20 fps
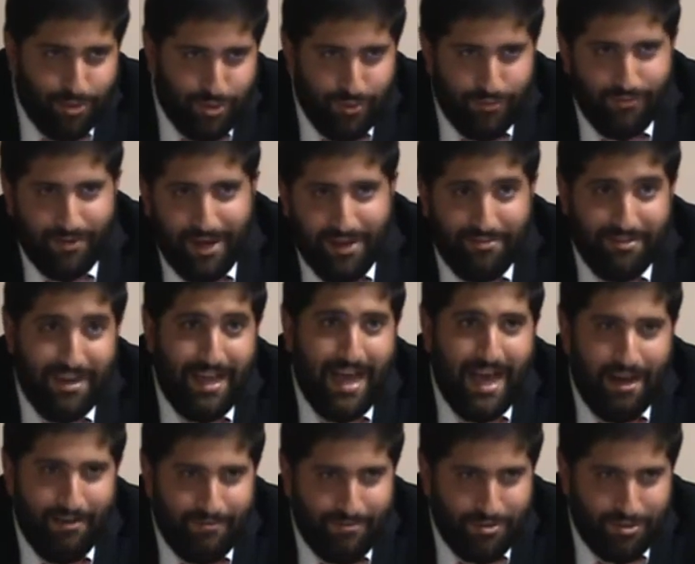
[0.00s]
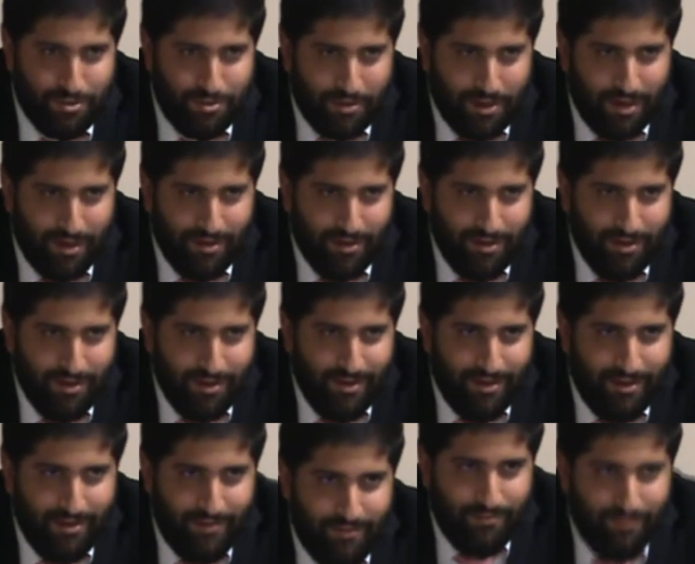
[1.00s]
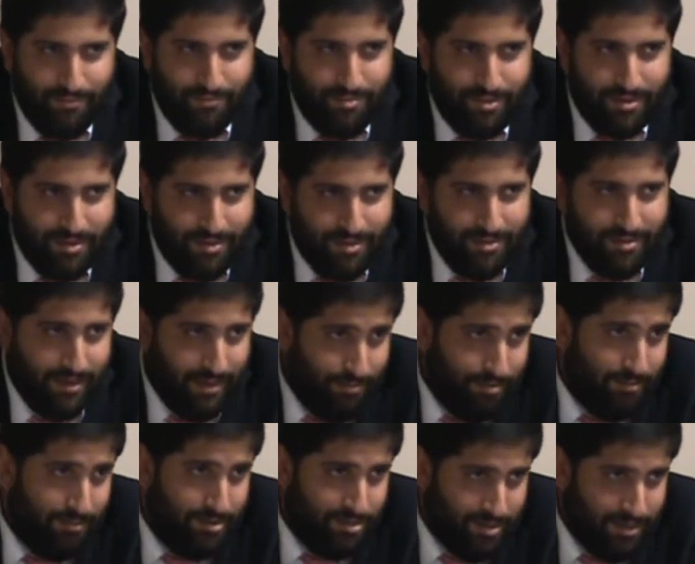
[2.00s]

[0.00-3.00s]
so five and a half is okay. But it doesn't help you.